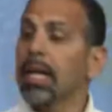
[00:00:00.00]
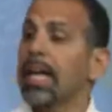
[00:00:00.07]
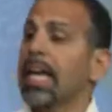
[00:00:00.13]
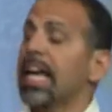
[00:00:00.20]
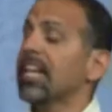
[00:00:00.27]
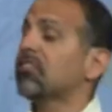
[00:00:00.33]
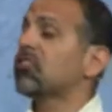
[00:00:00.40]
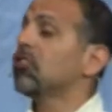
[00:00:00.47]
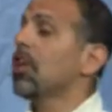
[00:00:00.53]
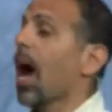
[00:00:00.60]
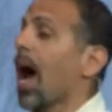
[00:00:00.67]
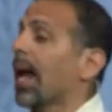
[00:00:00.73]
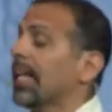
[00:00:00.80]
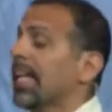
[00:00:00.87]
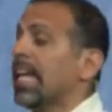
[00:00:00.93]
It's
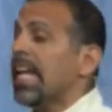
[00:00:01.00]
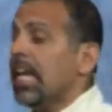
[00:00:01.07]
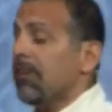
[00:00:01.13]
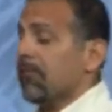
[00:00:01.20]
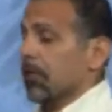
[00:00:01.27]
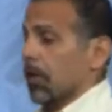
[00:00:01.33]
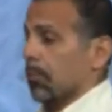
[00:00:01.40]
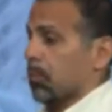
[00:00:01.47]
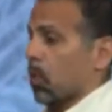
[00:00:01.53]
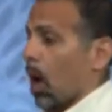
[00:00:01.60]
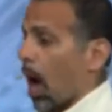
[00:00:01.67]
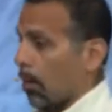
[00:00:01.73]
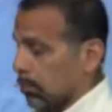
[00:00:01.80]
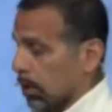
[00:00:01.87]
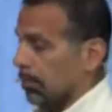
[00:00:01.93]
not even a
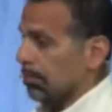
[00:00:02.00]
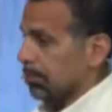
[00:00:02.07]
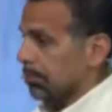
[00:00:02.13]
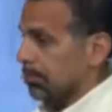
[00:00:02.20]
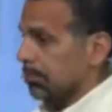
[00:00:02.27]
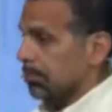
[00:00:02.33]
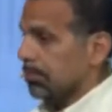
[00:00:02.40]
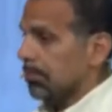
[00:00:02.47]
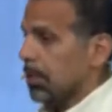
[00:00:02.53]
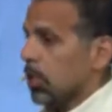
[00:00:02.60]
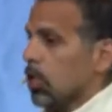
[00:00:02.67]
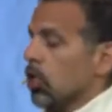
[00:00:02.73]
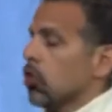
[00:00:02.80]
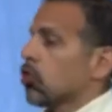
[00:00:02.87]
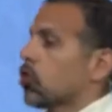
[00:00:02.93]
problem
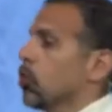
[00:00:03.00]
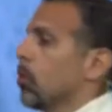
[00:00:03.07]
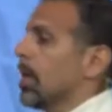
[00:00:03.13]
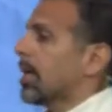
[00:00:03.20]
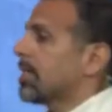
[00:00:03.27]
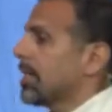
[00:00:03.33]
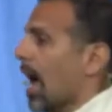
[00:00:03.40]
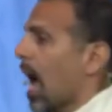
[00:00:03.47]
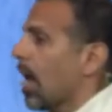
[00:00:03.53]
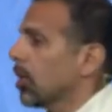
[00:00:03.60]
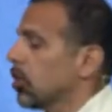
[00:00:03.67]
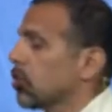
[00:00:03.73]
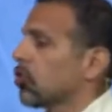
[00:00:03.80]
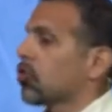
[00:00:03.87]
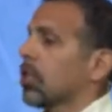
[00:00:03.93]
to
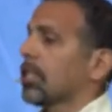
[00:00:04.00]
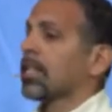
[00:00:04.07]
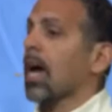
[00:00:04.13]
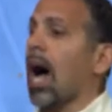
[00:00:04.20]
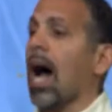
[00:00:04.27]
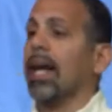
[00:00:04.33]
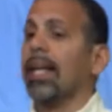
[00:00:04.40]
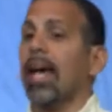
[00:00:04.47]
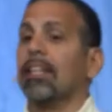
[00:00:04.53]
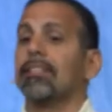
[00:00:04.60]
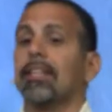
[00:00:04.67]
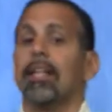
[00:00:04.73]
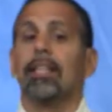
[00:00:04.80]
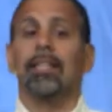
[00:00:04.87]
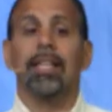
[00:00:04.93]
acknowledge that God has
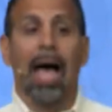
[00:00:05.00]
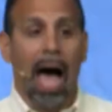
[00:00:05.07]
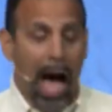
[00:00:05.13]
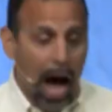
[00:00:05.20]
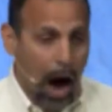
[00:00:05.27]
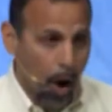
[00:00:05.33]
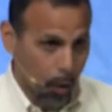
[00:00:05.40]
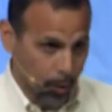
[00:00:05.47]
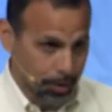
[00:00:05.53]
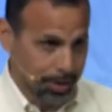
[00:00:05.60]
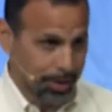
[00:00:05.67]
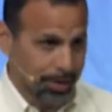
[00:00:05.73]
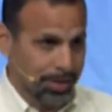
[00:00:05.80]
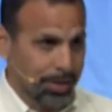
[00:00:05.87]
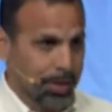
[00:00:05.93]
allowed
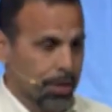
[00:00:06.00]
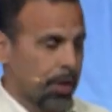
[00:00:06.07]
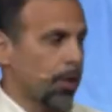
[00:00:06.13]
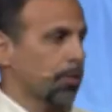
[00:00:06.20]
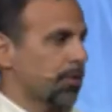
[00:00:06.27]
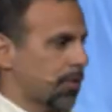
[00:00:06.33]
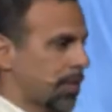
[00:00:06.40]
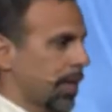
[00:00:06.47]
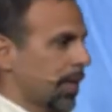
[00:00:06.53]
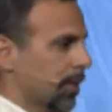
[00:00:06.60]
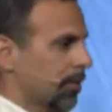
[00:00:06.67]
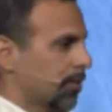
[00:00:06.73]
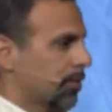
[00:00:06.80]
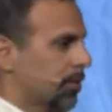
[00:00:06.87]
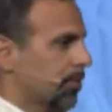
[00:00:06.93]
those
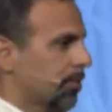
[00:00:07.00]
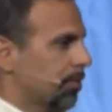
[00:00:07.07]
things.